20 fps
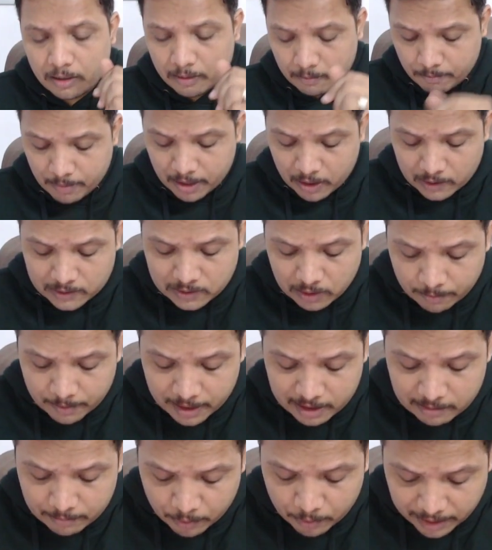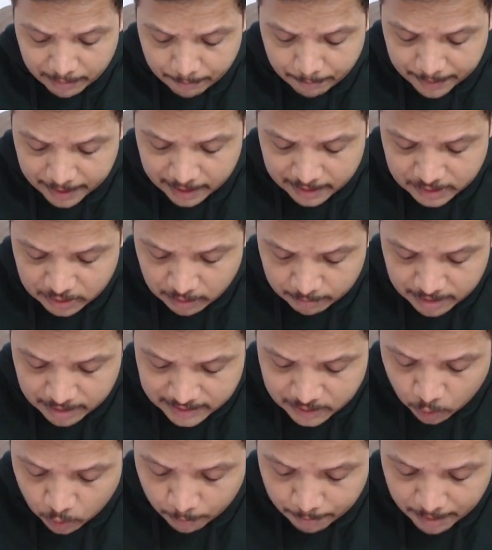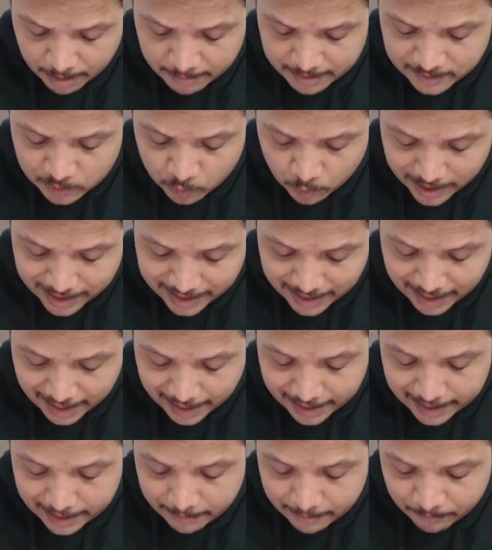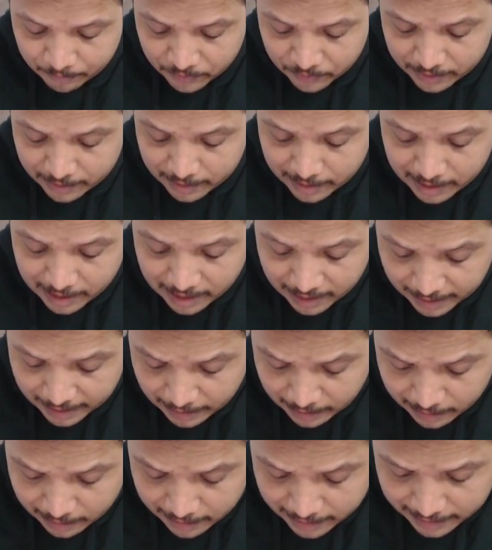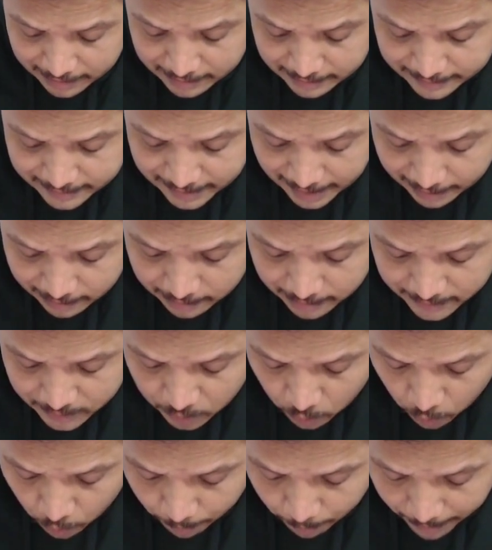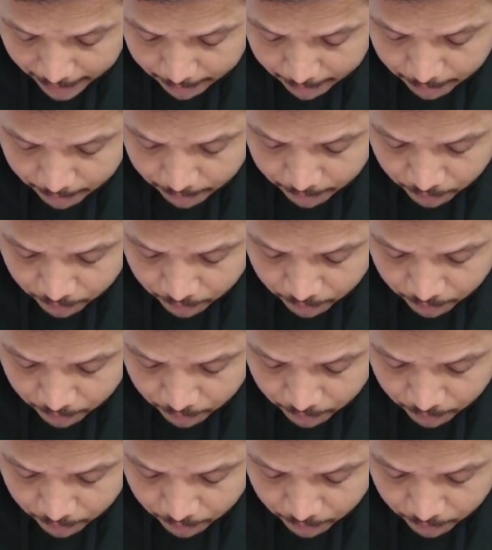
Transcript: Because of input impedance of this op-amp is very high, current inside this op-amp,